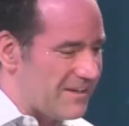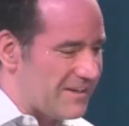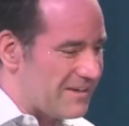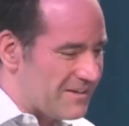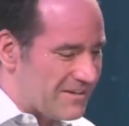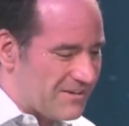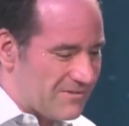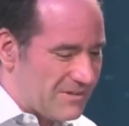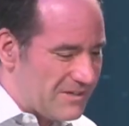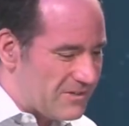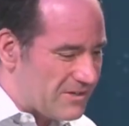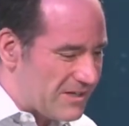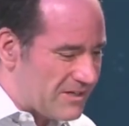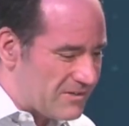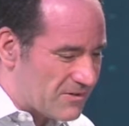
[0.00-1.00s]

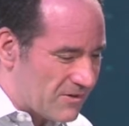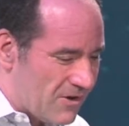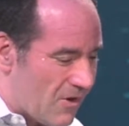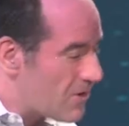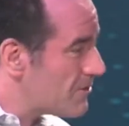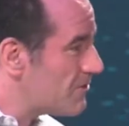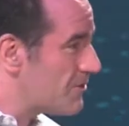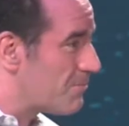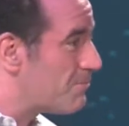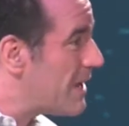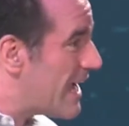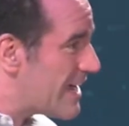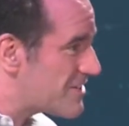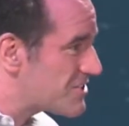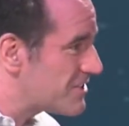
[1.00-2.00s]
In your heart, your
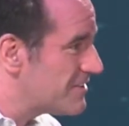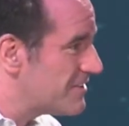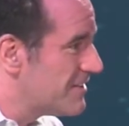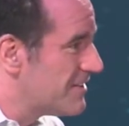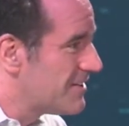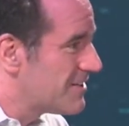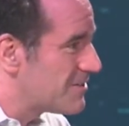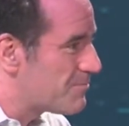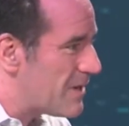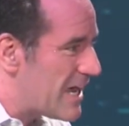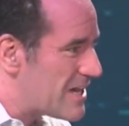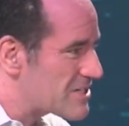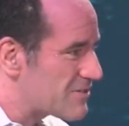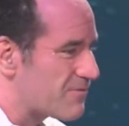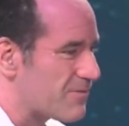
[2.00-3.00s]
passion
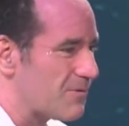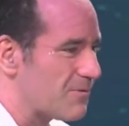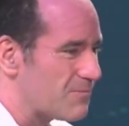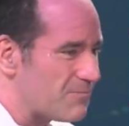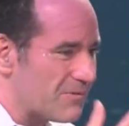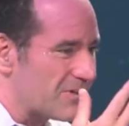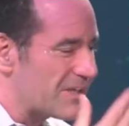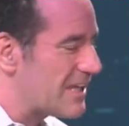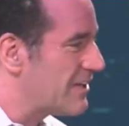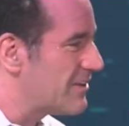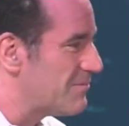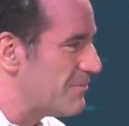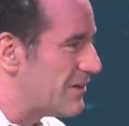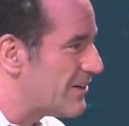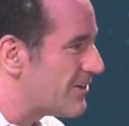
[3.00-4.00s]
for looking in
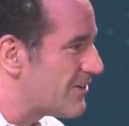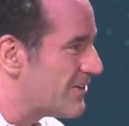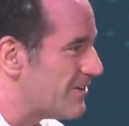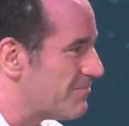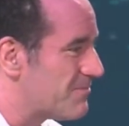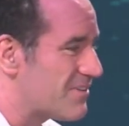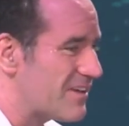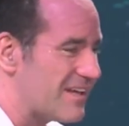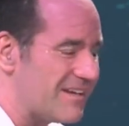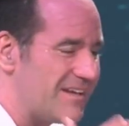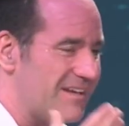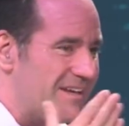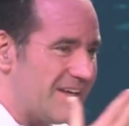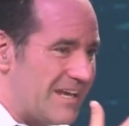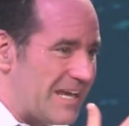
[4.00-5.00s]
the mirror and saying,
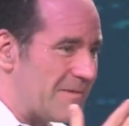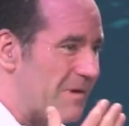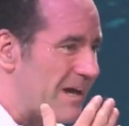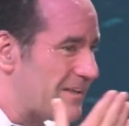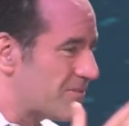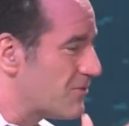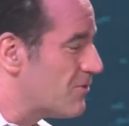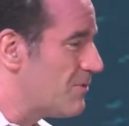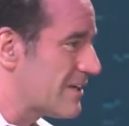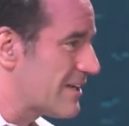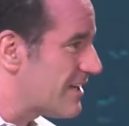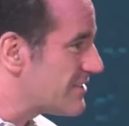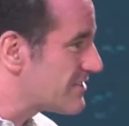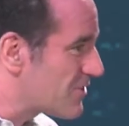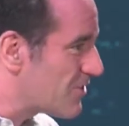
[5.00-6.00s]
am I doing what
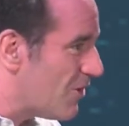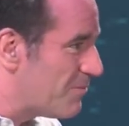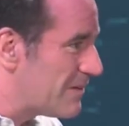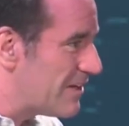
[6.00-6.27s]
God's called me